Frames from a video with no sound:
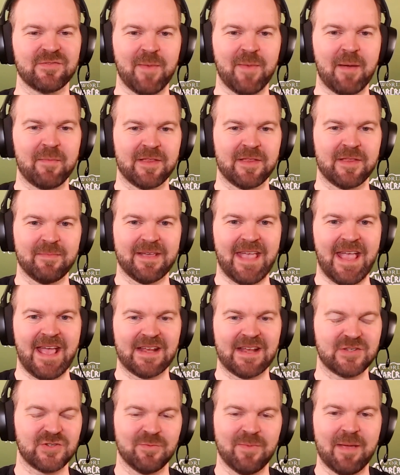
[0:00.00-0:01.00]
remember the
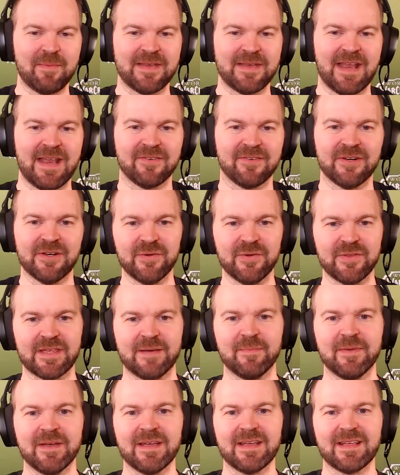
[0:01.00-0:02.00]
mechanics or maybe never knew
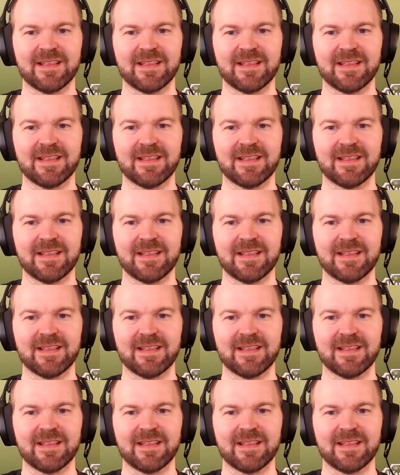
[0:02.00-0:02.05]
them.